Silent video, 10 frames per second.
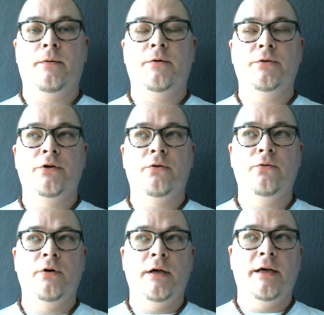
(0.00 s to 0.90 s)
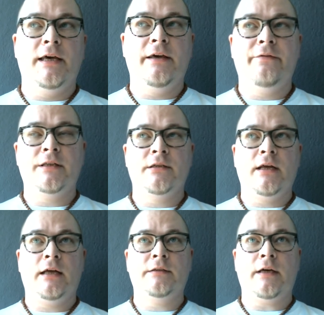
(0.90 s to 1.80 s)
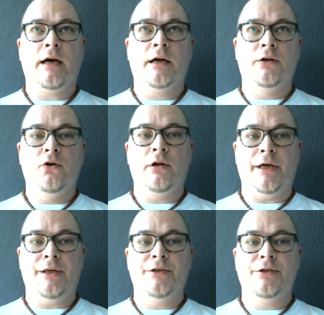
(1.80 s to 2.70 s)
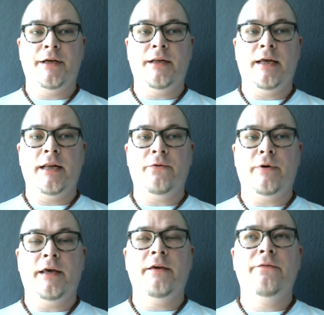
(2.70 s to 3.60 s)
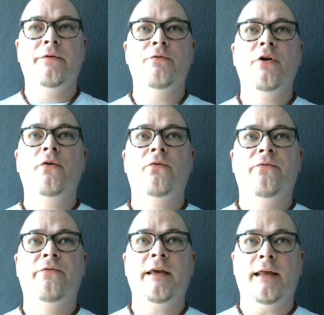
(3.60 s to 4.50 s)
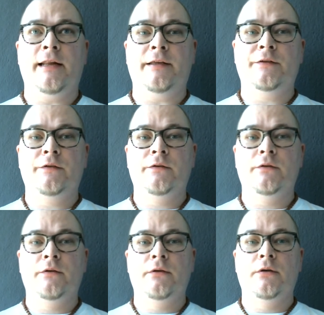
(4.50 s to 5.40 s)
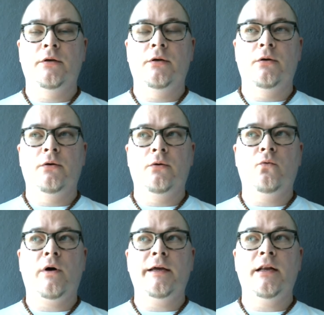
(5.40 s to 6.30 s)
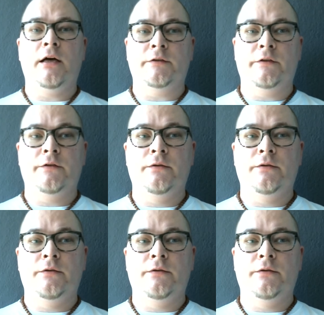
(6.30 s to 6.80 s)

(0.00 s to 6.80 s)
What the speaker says: So if it's not acknowledged in any way, if you don't feel it, why not?